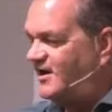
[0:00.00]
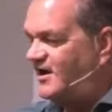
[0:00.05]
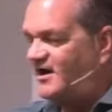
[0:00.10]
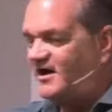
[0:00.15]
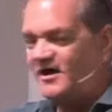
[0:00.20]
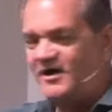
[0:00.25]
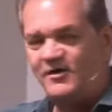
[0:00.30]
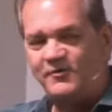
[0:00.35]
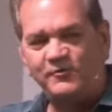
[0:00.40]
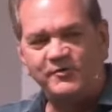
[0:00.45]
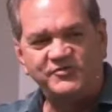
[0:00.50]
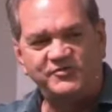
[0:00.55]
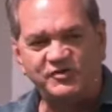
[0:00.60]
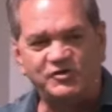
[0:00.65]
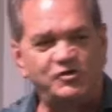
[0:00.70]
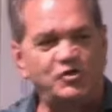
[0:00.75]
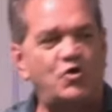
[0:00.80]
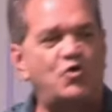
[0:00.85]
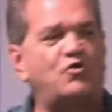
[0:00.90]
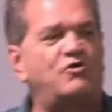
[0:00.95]
uh, with the
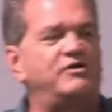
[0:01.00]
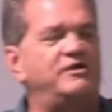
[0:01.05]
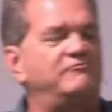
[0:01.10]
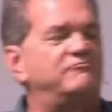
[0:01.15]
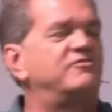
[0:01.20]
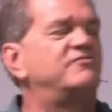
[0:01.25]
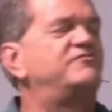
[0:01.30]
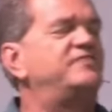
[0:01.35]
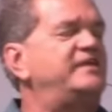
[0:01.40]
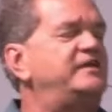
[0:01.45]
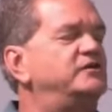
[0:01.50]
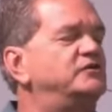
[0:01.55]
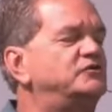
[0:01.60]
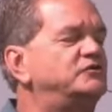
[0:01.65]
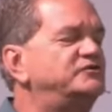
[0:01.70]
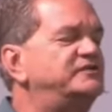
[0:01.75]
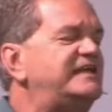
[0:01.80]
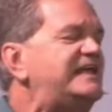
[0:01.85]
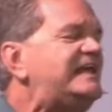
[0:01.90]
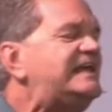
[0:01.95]
glory
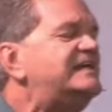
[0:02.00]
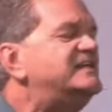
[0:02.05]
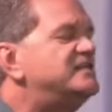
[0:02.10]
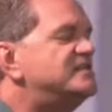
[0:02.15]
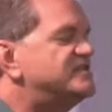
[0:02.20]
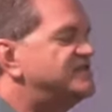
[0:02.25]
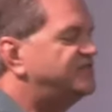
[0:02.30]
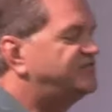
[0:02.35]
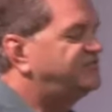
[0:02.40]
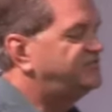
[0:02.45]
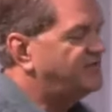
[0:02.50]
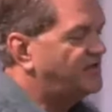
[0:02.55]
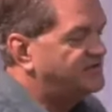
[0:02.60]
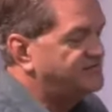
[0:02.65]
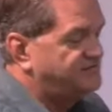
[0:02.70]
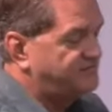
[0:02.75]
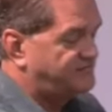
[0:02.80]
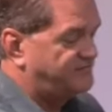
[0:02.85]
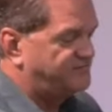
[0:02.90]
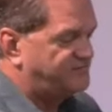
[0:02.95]
revealed in the
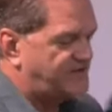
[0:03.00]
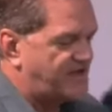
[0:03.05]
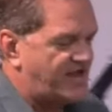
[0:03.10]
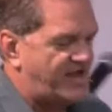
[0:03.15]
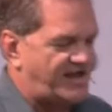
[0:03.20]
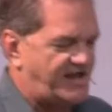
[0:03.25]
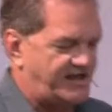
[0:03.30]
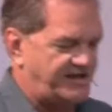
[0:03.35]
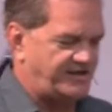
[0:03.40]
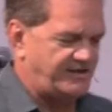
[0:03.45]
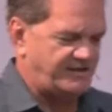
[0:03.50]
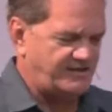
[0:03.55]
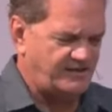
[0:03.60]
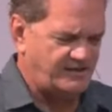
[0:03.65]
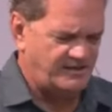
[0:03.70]
sons of God.